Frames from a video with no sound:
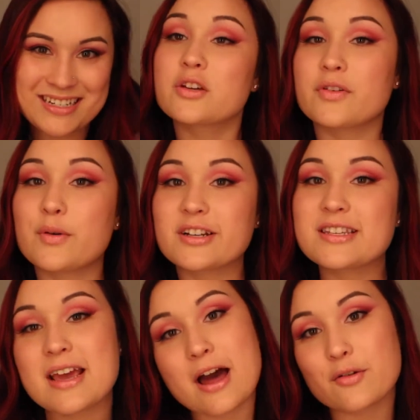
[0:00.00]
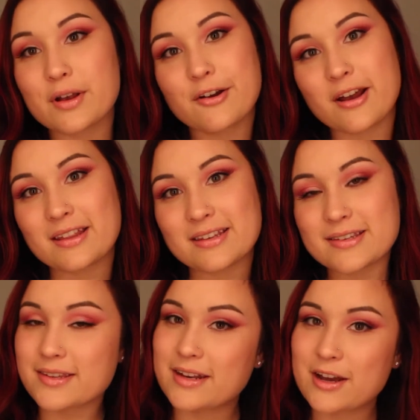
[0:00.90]
So if you want to see how to recreate this
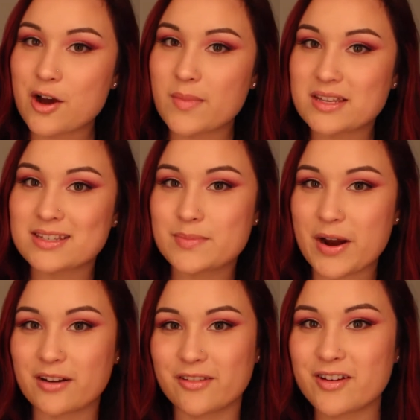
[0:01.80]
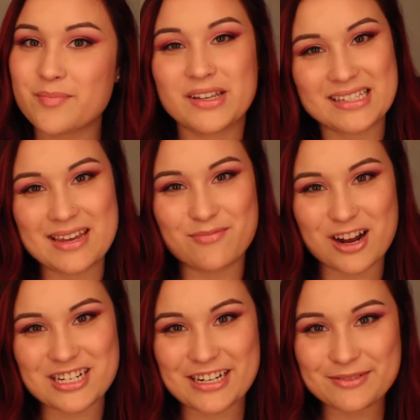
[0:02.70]
Selena Gomez inspired look, please keep
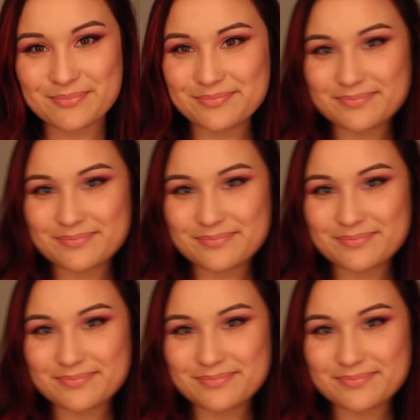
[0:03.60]
watching.